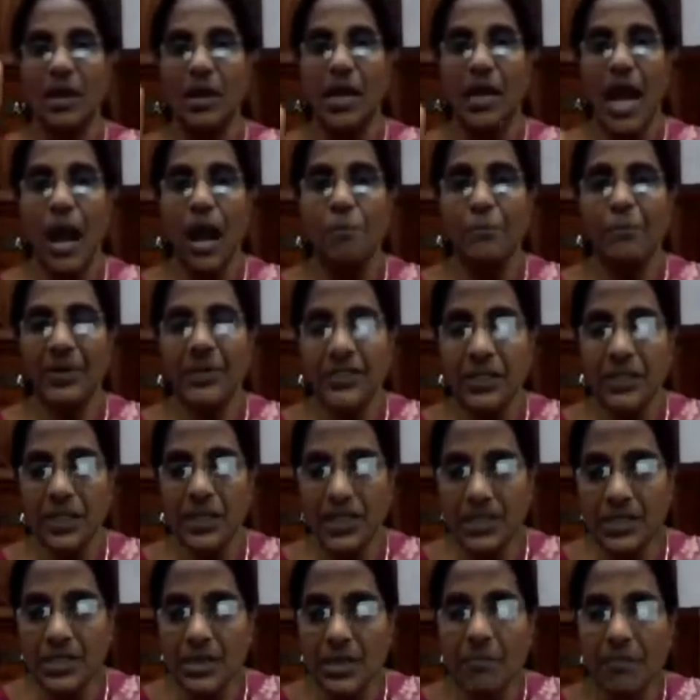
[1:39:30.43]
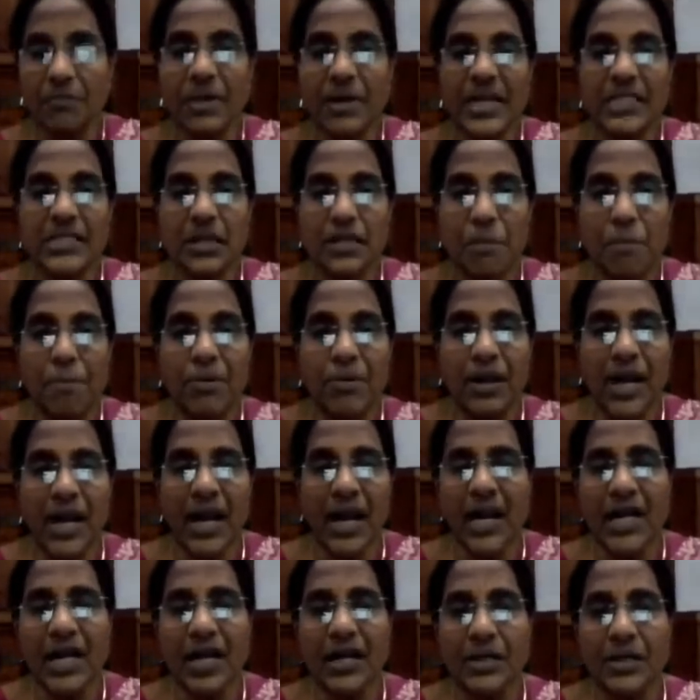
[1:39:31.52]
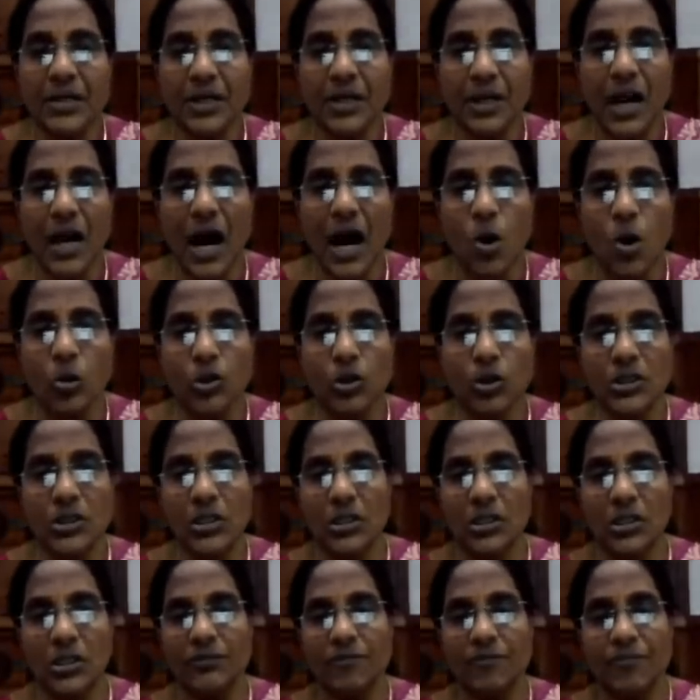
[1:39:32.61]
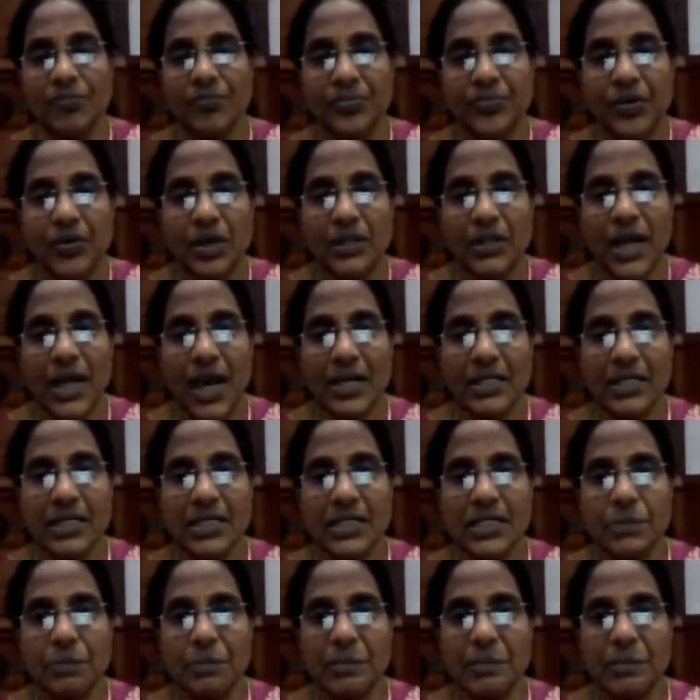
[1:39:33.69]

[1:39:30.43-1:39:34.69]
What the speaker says: Capitalism is a breeding ground. That is,